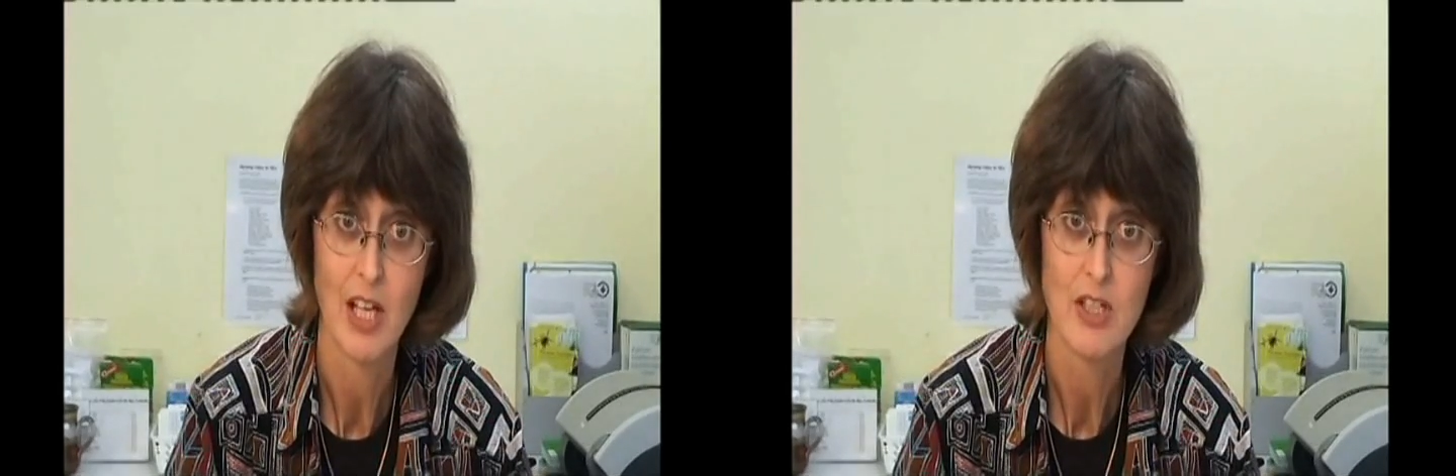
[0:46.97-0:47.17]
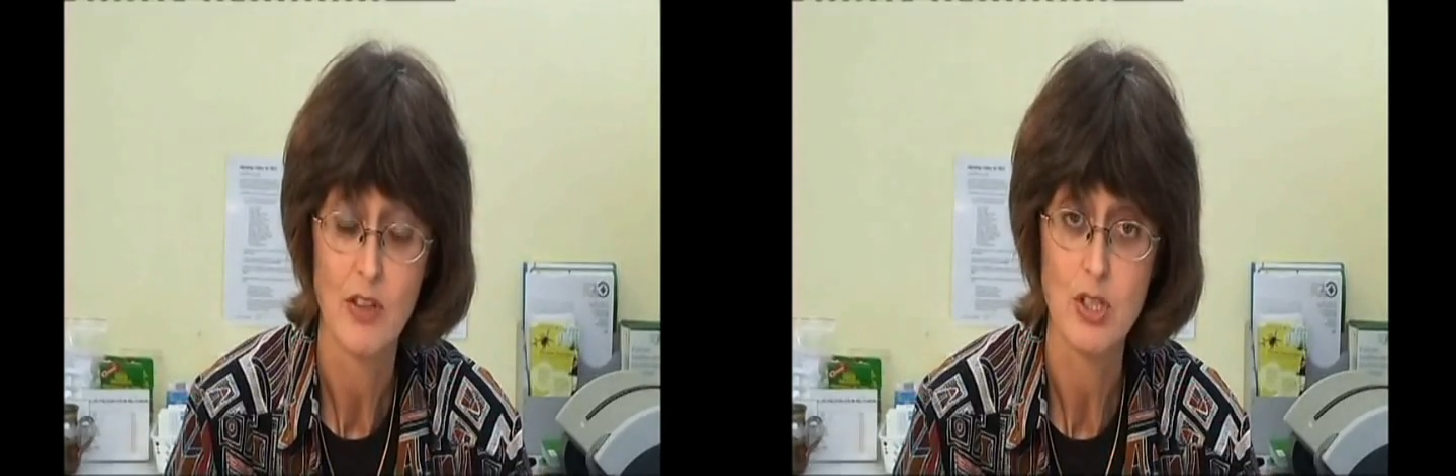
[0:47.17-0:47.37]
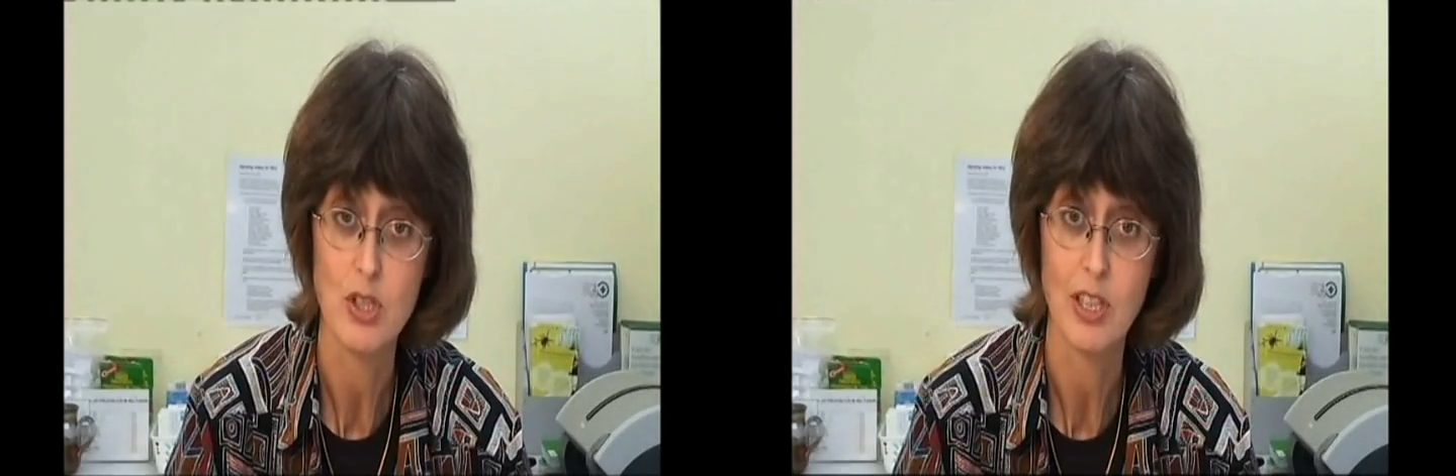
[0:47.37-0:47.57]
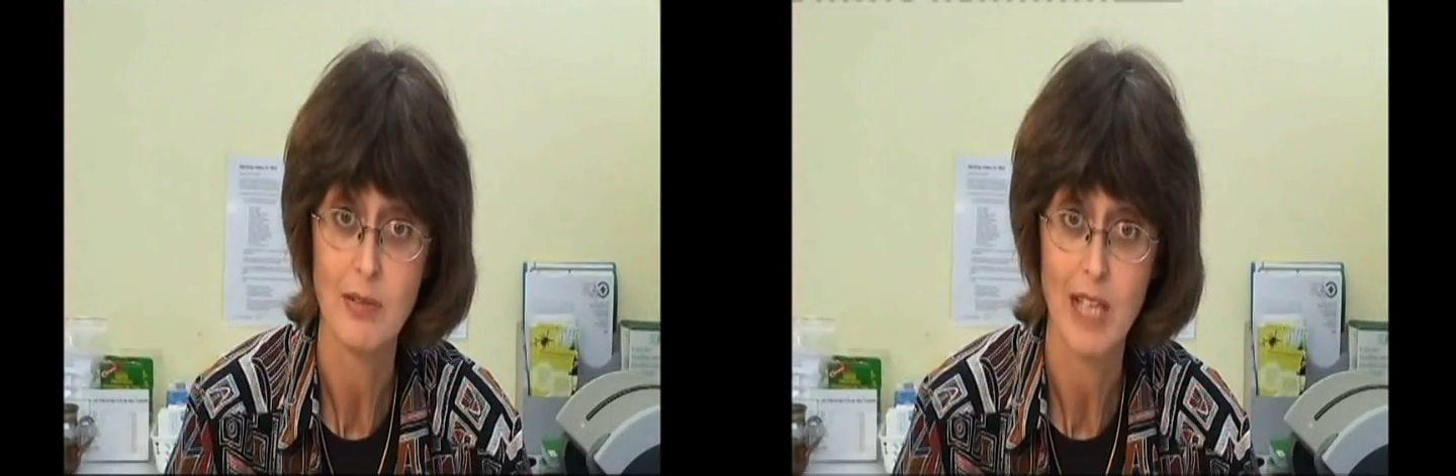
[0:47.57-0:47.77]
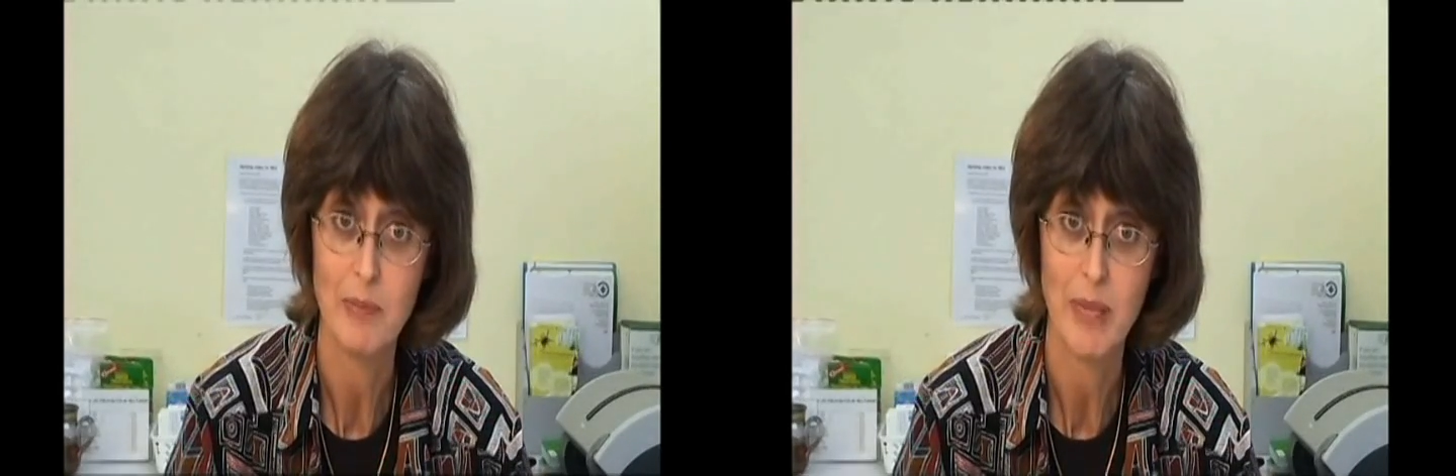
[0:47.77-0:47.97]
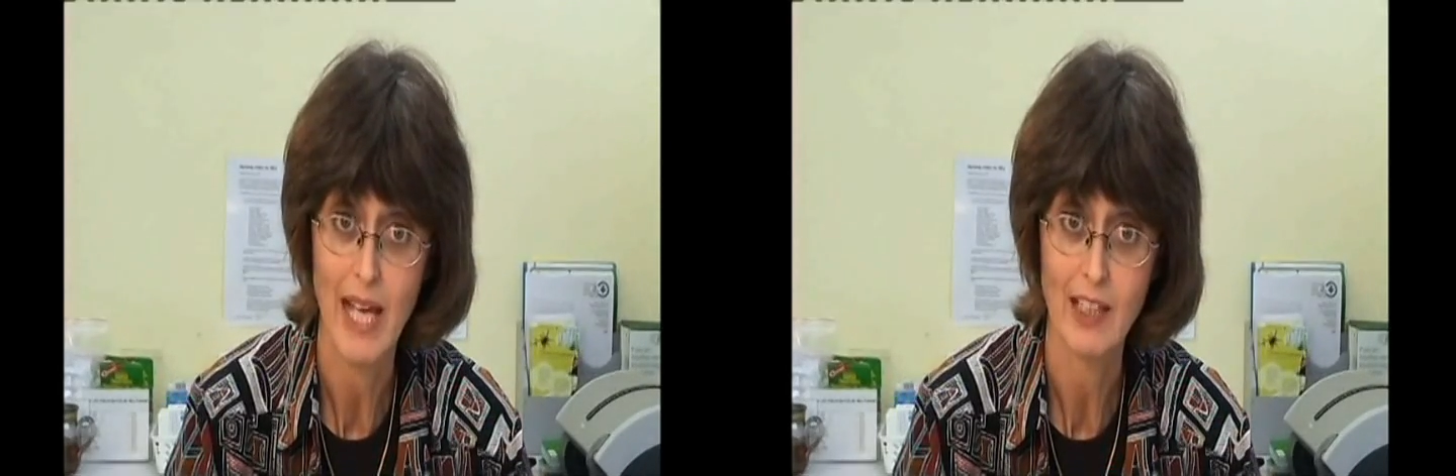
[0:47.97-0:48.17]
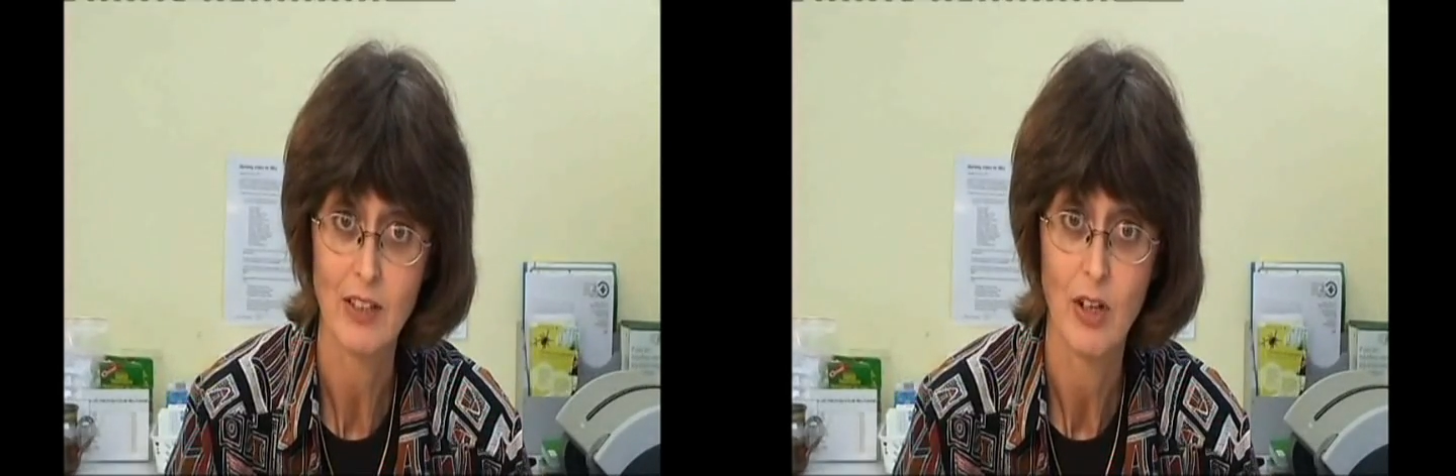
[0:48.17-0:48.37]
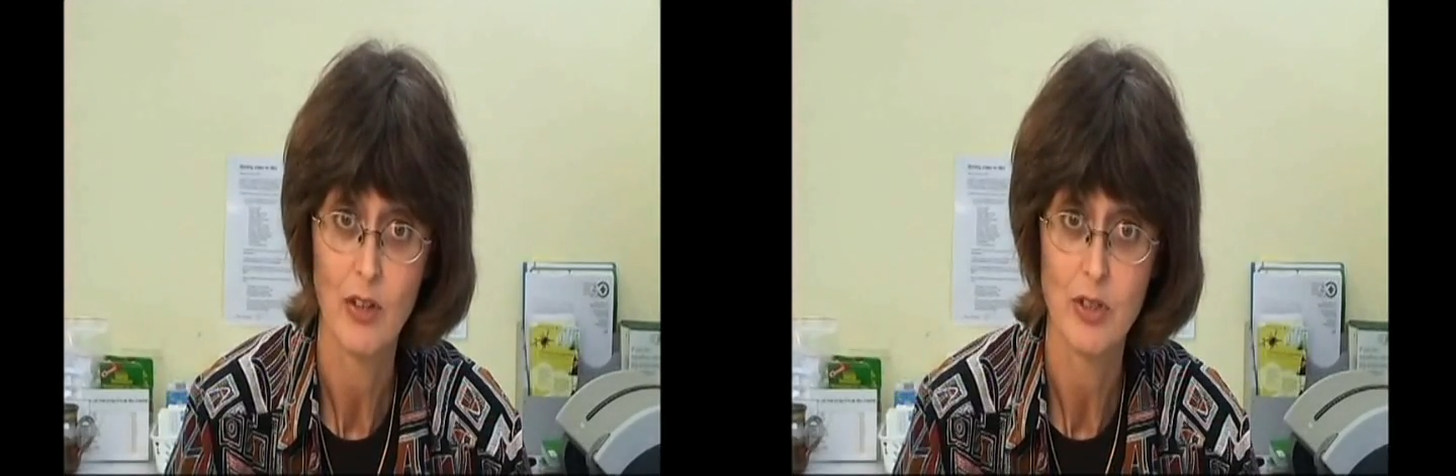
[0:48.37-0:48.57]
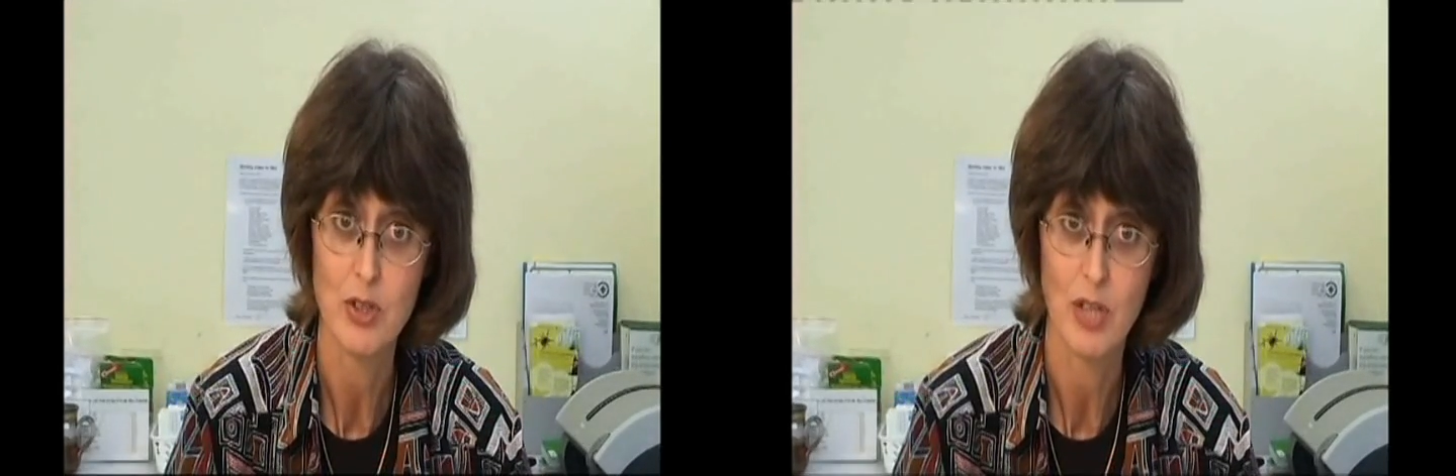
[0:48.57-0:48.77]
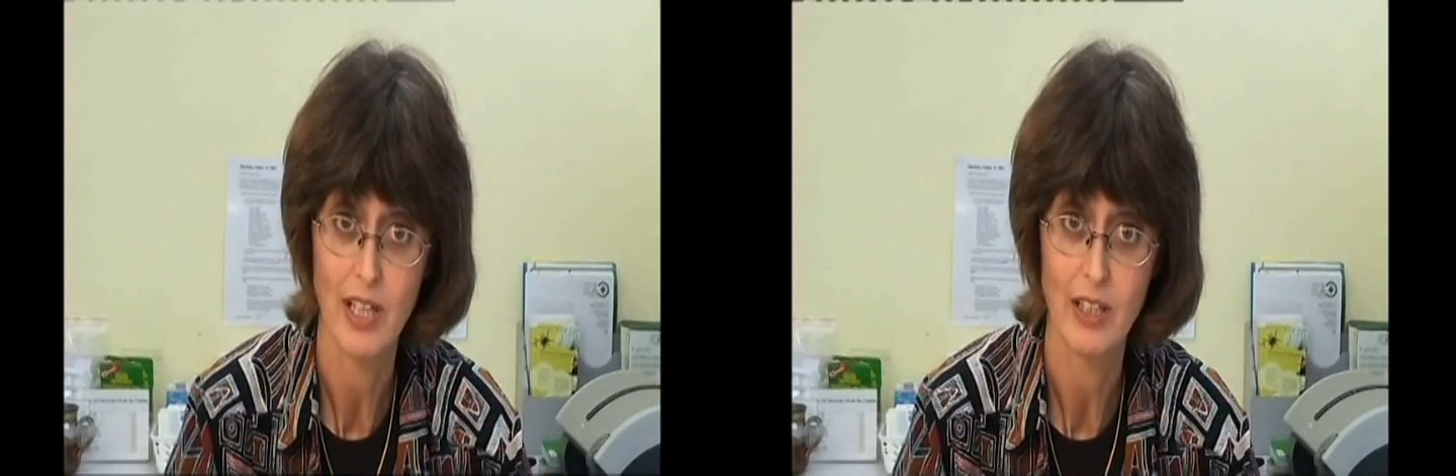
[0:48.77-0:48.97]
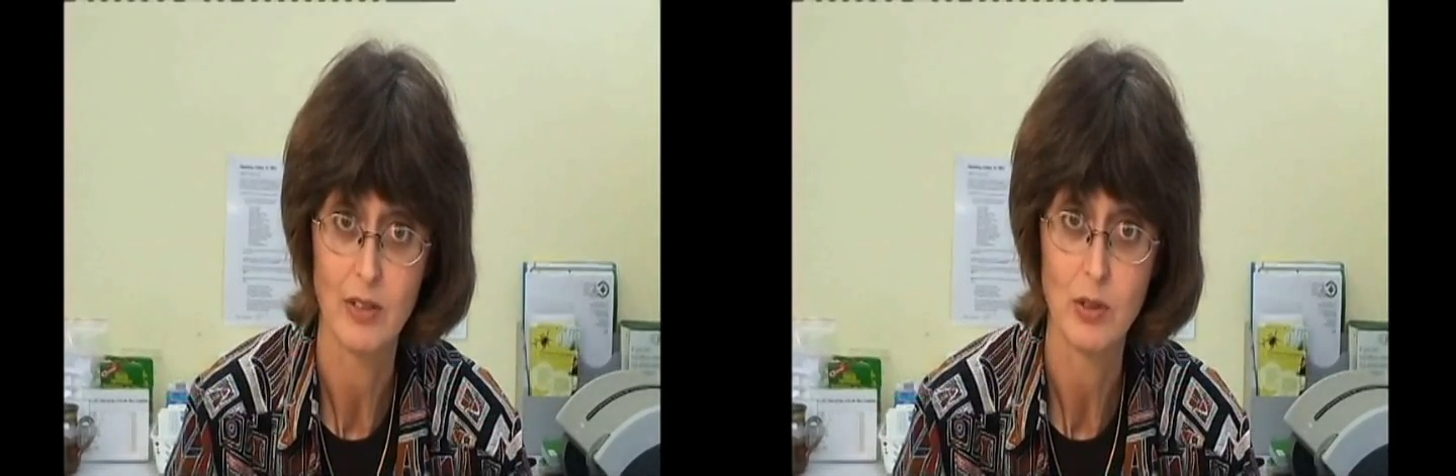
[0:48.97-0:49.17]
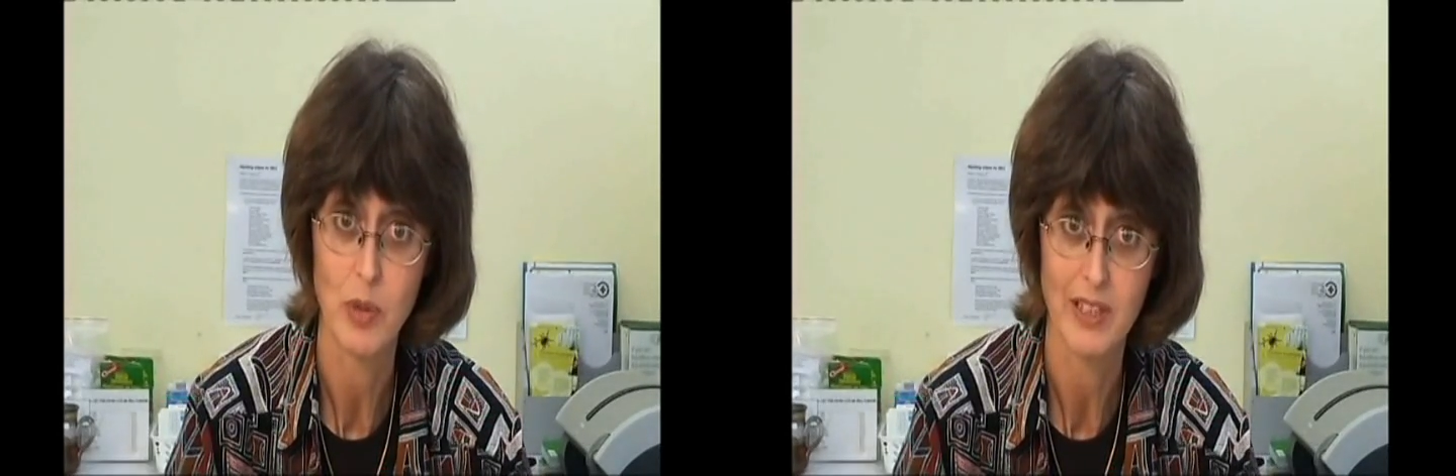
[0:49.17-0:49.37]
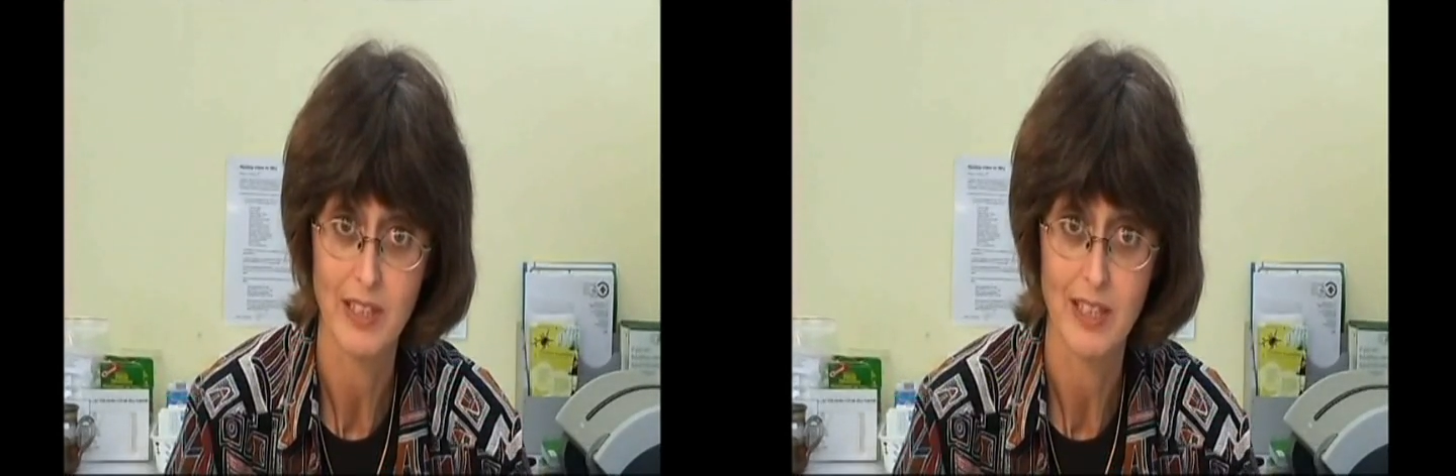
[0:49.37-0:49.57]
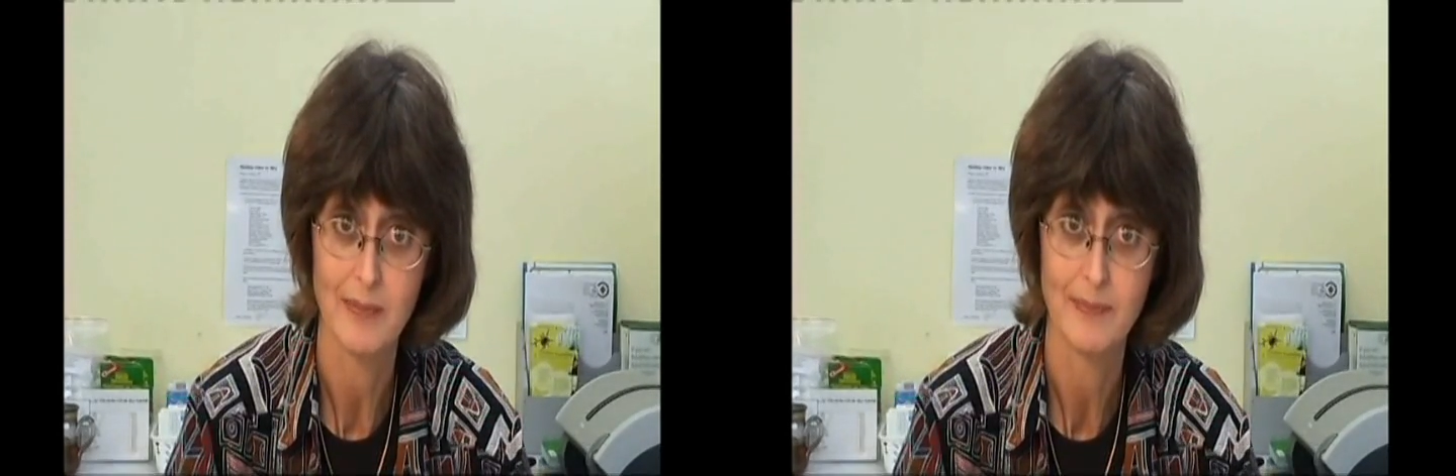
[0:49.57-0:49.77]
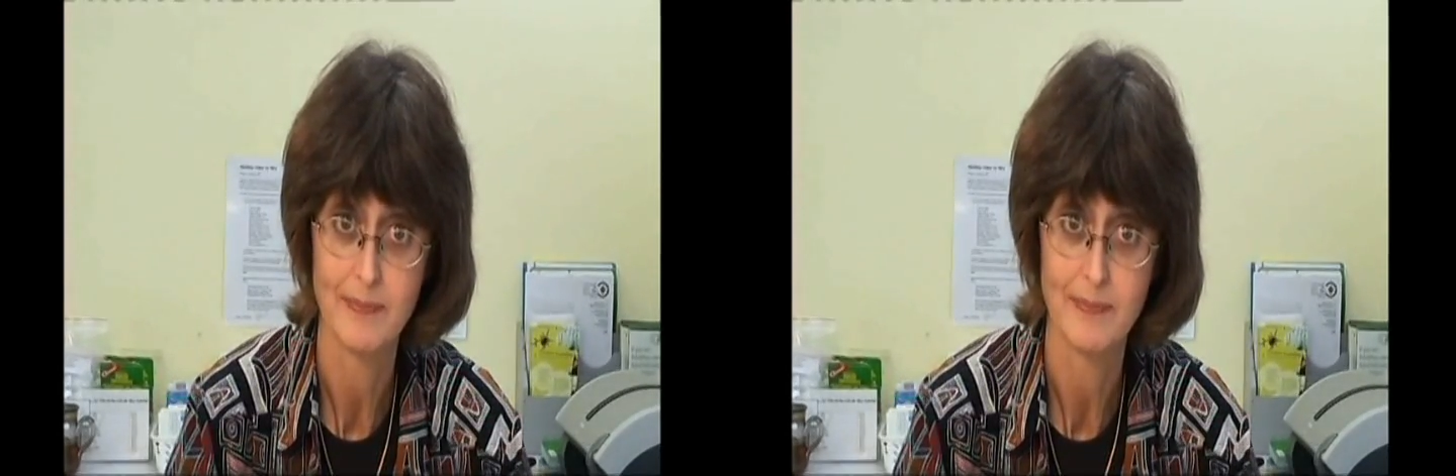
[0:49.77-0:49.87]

so that you can get back on the trail quickly.